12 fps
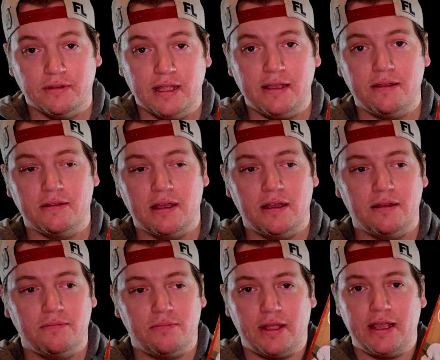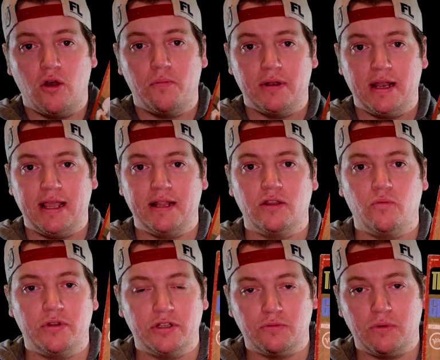They play open-handed,
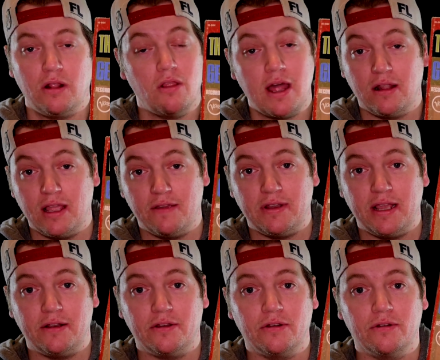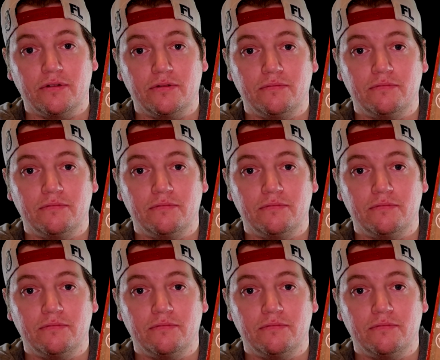which is what a lot of left-handed